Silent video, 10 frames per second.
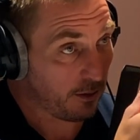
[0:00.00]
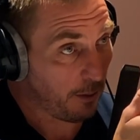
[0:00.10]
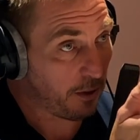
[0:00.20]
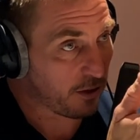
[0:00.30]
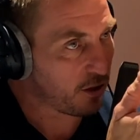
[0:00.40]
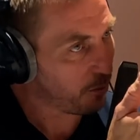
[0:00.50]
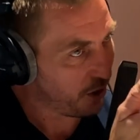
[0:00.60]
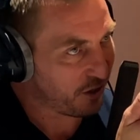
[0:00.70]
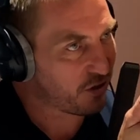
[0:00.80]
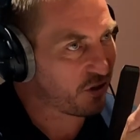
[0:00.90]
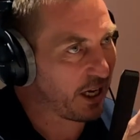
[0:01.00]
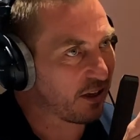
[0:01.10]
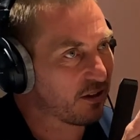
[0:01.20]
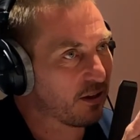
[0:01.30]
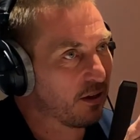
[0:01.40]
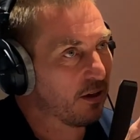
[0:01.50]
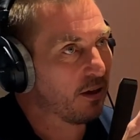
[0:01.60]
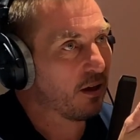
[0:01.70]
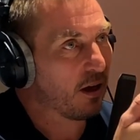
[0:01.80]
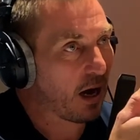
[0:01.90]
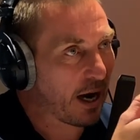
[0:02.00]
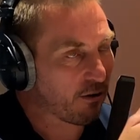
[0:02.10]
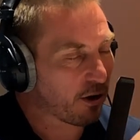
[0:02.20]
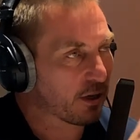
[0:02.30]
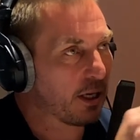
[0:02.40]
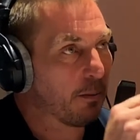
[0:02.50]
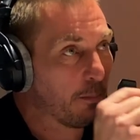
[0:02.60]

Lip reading: appears to be a distinct hierarchy.